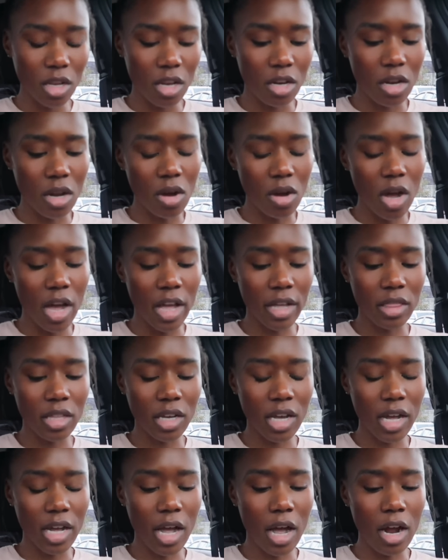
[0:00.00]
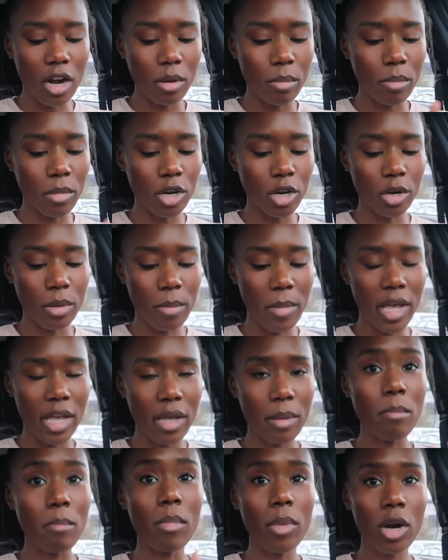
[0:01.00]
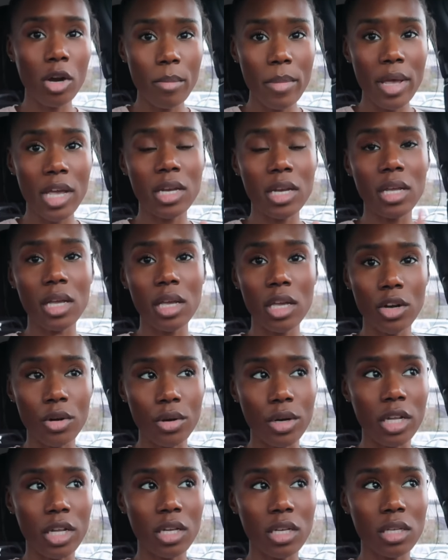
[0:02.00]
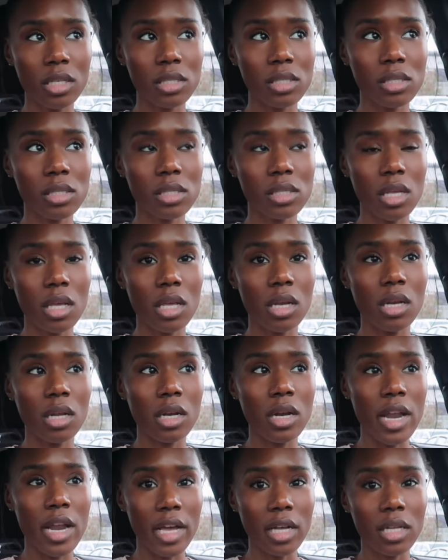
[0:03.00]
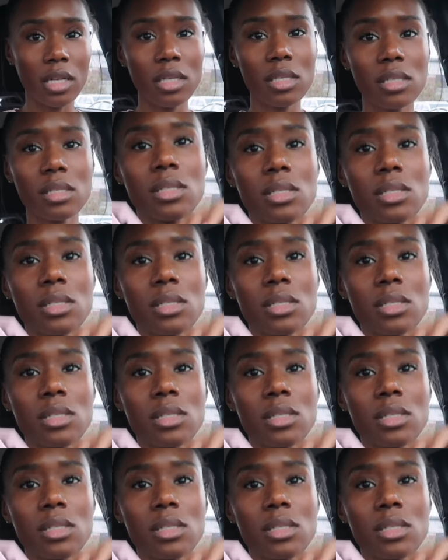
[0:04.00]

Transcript: no, I think I got her mermaid mermaid earrings and the necklace,